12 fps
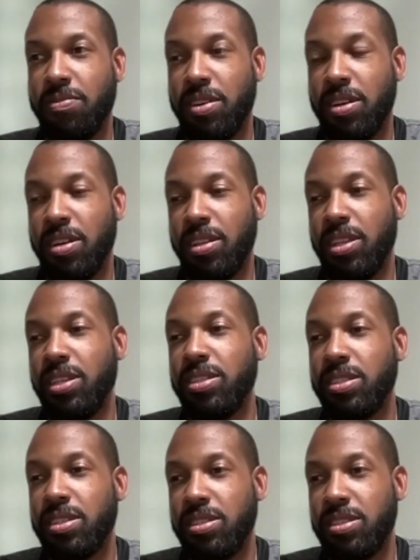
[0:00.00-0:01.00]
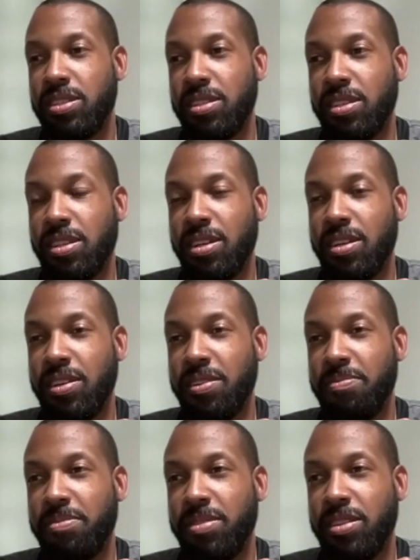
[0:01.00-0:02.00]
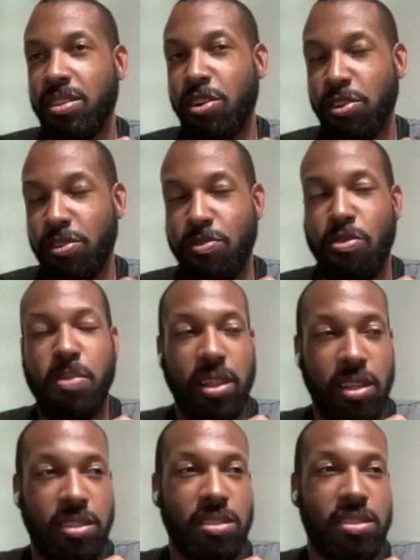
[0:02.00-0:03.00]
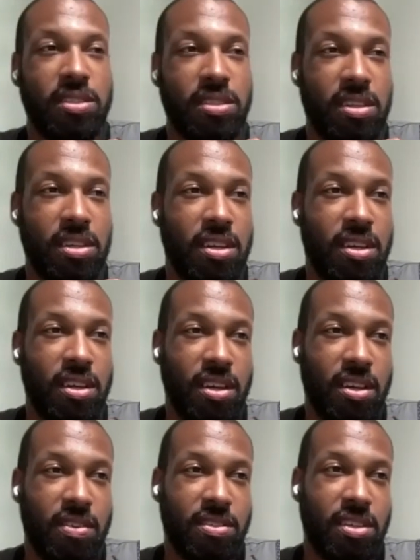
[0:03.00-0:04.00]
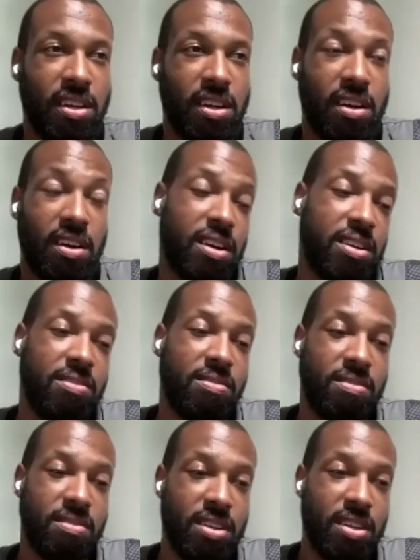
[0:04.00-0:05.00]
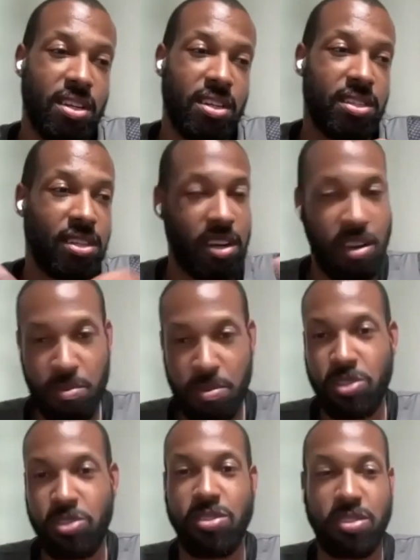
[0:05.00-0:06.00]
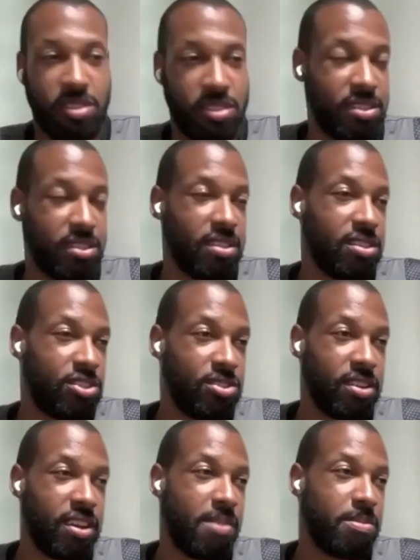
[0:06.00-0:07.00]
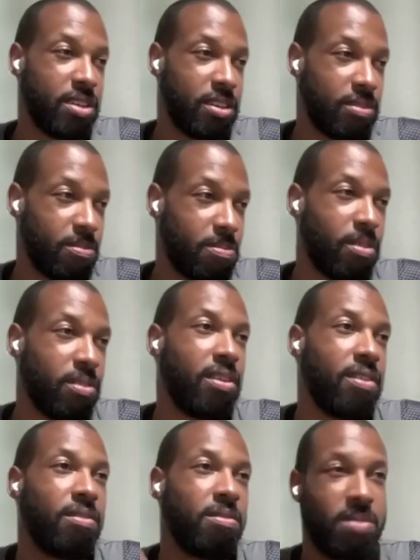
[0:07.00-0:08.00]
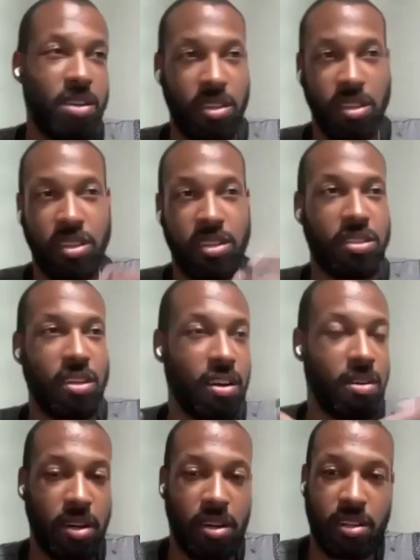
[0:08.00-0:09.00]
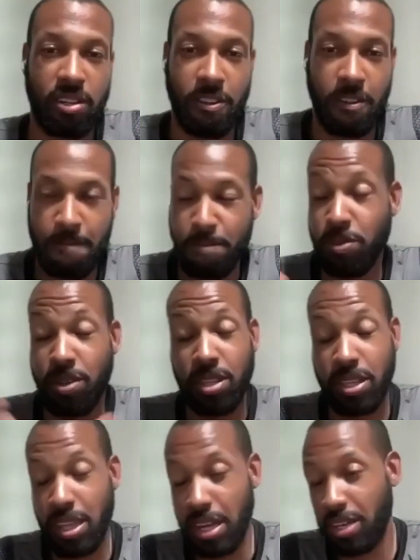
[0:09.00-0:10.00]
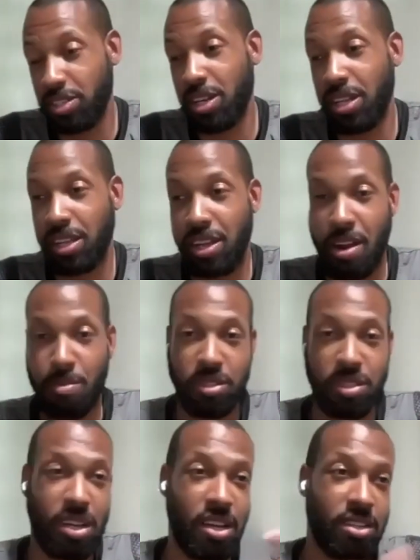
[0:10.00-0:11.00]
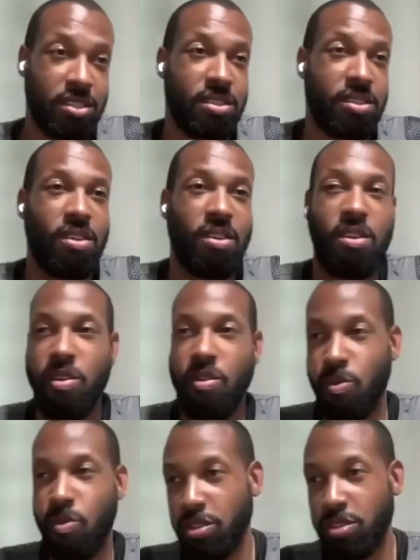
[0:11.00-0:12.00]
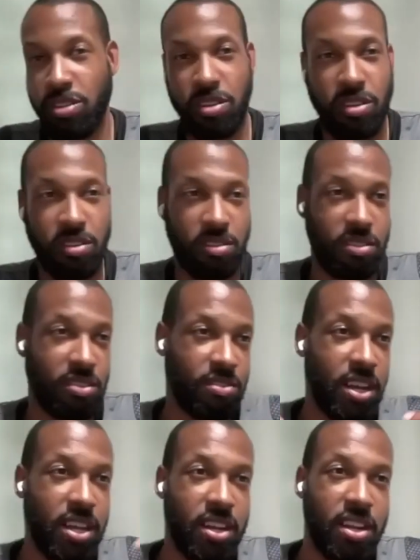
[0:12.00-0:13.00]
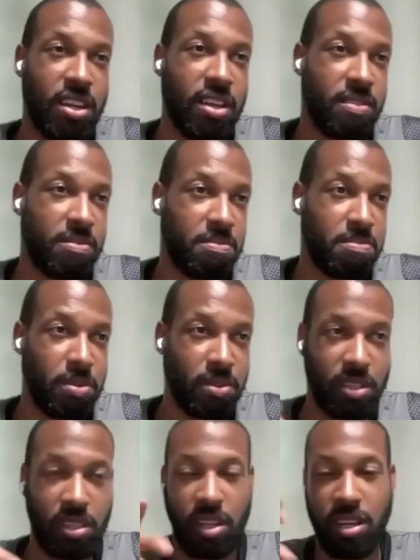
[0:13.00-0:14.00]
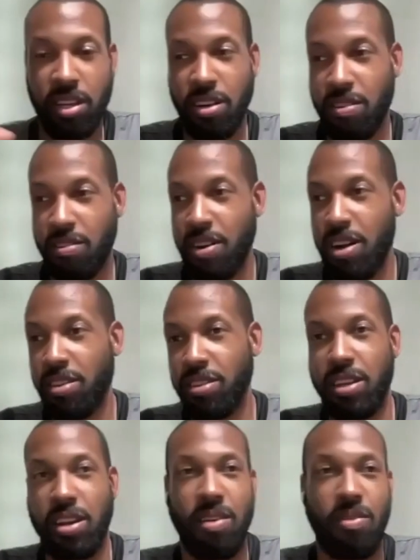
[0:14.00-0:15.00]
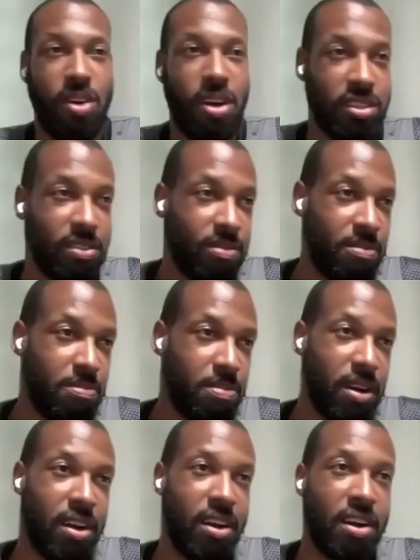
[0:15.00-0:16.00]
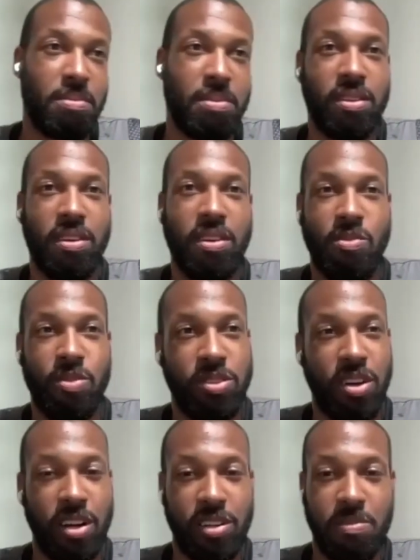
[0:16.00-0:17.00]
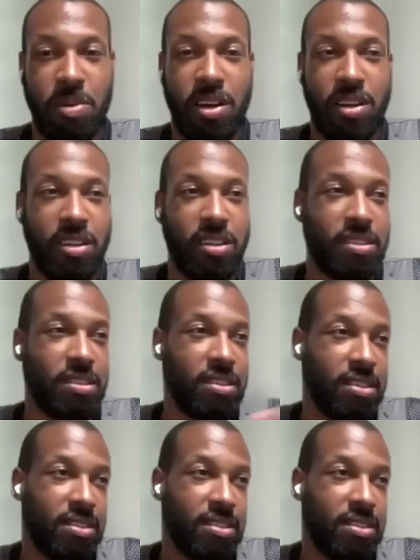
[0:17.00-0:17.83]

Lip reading: lenses, large format lenses. I was like, all right, cool. He's like, come in, shoot a camera test with both of them, and then let's talk about it. So I did that. I shot the camera test. Walter graded it, built the LUT in and around it. I watched it with Bob and we talked about it.